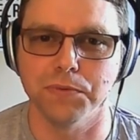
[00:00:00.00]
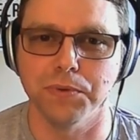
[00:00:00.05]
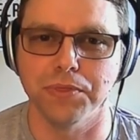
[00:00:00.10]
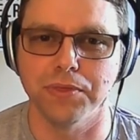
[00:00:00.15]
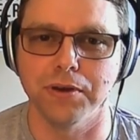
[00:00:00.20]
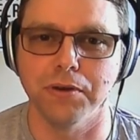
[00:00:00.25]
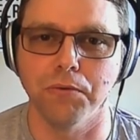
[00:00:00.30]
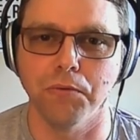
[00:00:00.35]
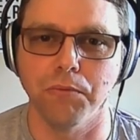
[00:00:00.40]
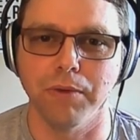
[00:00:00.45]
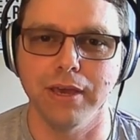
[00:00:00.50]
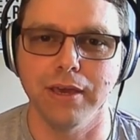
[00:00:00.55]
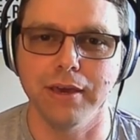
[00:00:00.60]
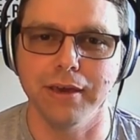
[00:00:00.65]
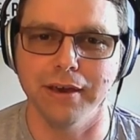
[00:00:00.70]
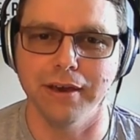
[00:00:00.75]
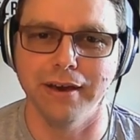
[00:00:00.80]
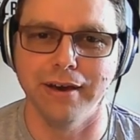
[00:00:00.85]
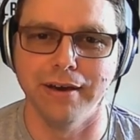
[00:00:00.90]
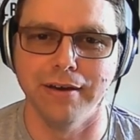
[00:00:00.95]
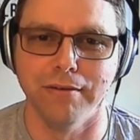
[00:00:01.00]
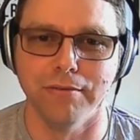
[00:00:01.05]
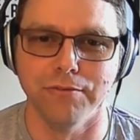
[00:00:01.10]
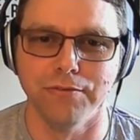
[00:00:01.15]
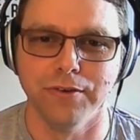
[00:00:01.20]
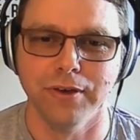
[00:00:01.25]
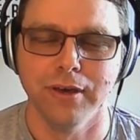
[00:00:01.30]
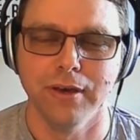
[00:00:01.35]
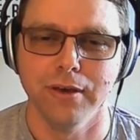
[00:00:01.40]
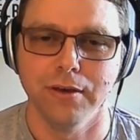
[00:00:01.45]
Within a week
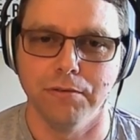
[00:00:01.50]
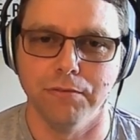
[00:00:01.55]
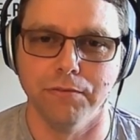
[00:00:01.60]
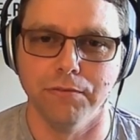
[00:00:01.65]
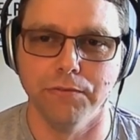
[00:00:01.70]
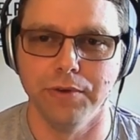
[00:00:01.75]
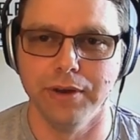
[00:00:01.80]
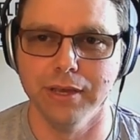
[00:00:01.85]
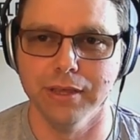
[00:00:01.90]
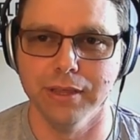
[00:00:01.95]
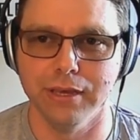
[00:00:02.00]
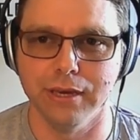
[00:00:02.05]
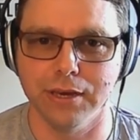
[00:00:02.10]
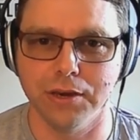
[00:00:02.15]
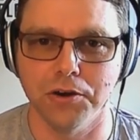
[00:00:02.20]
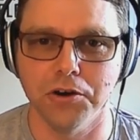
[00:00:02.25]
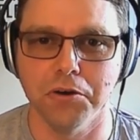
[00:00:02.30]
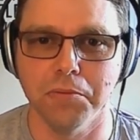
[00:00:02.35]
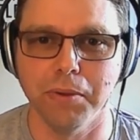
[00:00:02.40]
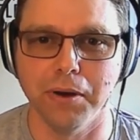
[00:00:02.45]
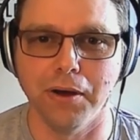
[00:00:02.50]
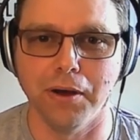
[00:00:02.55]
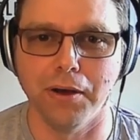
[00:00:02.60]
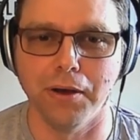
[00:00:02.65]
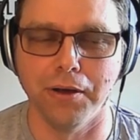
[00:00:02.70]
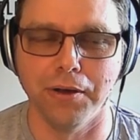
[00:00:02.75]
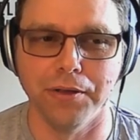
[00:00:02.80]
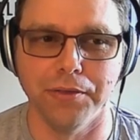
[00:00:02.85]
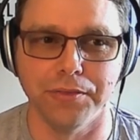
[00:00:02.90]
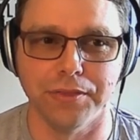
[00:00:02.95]
of really
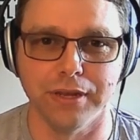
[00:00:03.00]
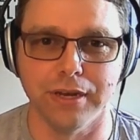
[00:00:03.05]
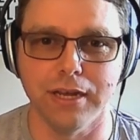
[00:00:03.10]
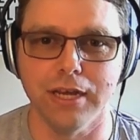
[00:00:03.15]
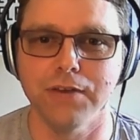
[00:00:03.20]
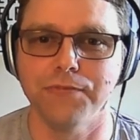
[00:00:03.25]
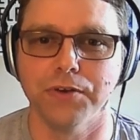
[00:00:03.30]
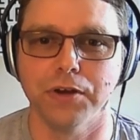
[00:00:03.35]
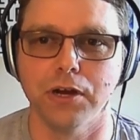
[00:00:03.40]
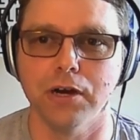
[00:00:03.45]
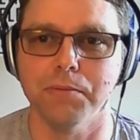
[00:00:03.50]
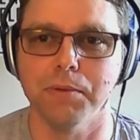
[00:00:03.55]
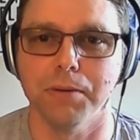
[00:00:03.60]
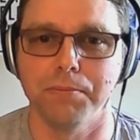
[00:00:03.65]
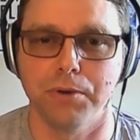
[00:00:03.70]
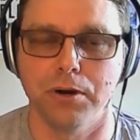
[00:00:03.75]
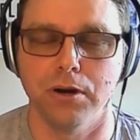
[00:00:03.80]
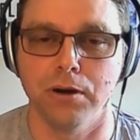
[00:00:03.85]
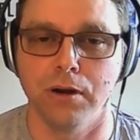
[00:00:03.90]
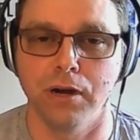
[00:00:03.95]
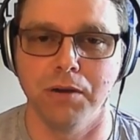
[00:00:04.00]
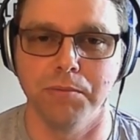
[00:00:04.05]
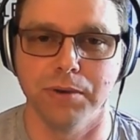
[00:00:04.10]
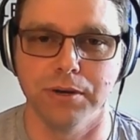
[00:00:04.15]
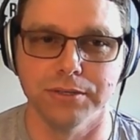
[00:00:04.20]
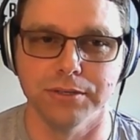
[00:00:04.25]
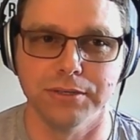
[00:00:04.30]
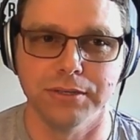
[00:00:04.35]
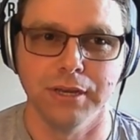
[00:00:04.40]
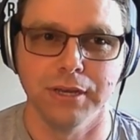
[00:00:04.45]
COBOL, the need for COBOL
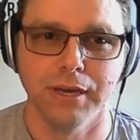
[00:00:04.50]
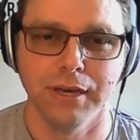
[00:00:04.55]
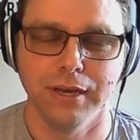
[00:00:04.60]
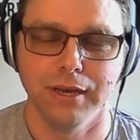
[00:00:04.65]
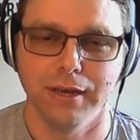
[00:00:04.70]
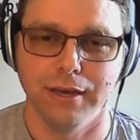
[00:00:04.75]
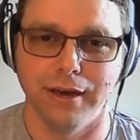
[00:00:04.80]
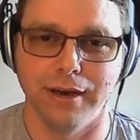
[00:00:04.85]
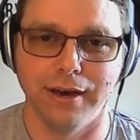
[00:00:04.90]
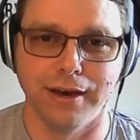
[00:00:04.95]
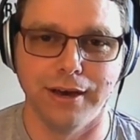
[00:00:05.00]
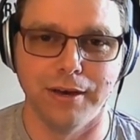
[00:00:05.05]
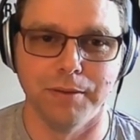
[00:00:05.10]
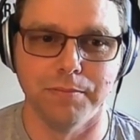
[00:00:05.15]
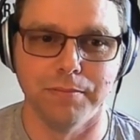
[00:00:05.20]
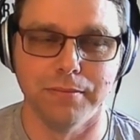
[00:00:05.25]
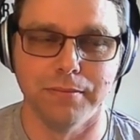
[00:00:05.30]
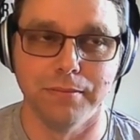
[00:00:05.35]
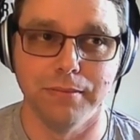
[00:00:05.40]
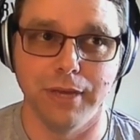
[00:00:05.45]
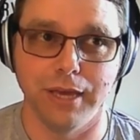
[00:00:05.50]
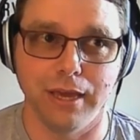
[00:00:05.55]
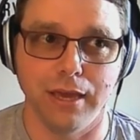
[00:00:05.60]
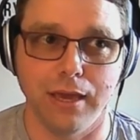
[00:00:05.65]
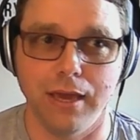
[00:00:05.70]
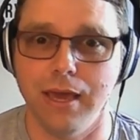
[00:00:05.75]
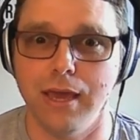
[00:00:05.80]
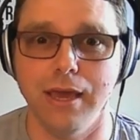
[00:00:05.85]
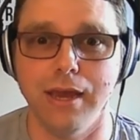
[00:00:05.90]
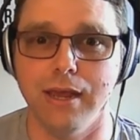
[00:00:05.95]
programmers um,
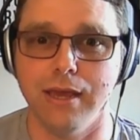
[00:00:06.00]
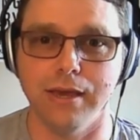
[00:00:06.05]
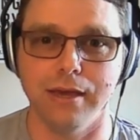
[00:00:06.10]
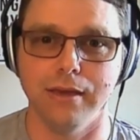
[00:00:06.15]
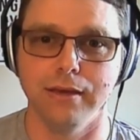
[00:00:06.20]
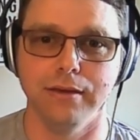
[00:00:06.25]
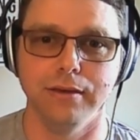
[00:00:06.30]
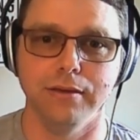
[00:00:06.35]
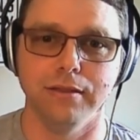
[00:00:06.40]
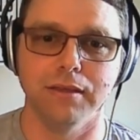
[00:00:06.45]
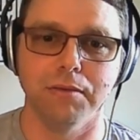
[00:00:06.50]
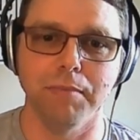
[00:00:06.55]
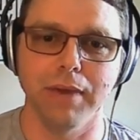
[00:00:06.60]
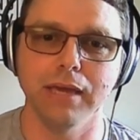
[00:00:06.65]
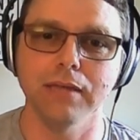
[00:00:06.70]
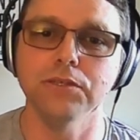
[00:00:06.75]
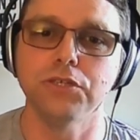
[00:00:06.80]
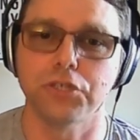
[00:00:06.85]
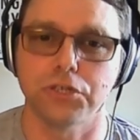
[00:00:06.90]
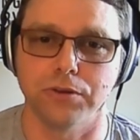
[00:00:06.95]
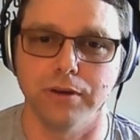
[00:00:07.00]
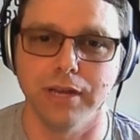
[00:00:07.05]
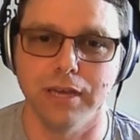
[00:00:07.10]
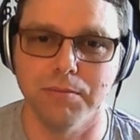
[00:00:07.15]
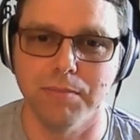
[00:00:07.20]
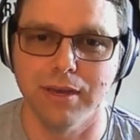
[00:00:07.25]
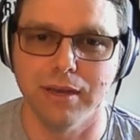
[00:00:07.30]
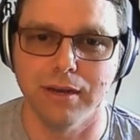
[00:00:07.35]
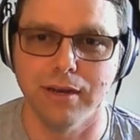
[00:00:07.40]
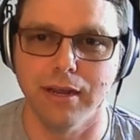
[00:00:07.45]
hitting the
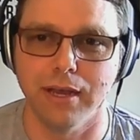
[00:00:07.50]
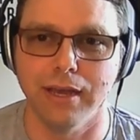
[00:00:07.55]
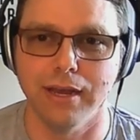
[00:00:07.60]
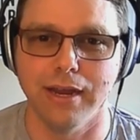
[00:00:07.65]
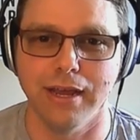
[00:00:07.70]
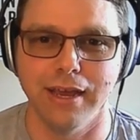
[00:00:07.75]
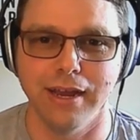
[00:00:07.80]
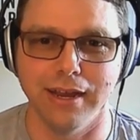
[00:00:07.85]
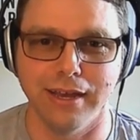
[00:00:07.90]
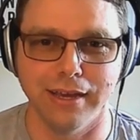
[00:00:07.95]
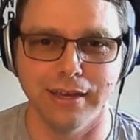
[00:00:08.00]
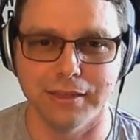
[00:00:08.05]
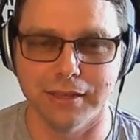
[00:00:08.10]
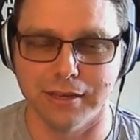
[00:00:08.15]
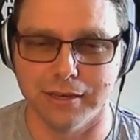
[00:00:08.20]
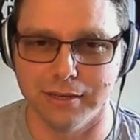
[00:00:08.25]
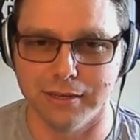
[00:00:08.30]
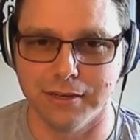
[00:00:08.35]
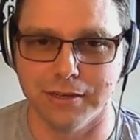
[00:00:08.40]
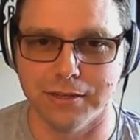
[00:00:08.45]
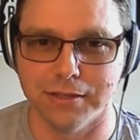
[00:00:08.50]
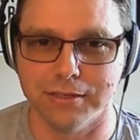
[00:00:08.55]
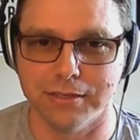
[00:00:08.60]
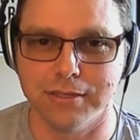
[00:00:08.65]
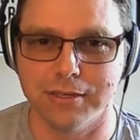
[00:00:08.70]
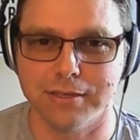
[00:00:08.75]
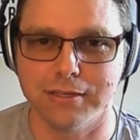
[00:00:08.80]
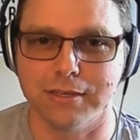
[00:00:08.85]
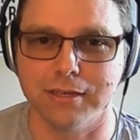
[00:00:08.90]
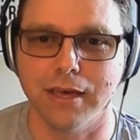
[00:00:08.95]
mainstream and and hitting the you know the
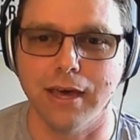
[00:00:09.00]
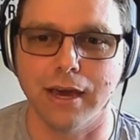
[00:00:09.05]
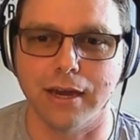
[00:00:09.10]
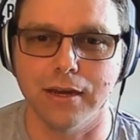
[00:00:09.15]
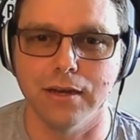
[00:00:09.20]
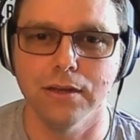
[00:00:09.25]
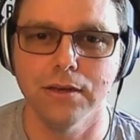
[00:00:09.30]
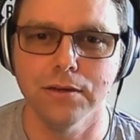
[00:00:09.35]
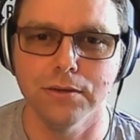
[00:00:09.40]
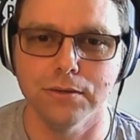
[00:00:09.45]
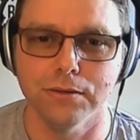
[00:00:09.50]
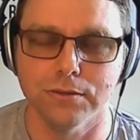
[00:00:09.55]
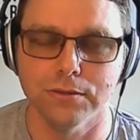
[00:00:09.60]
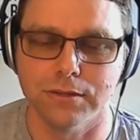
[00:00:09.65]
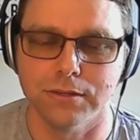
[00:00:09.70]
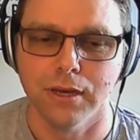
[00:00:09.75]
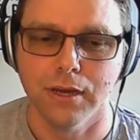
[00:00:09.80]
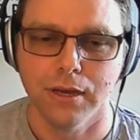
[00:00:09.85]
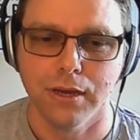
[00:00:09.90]
six o'clock news,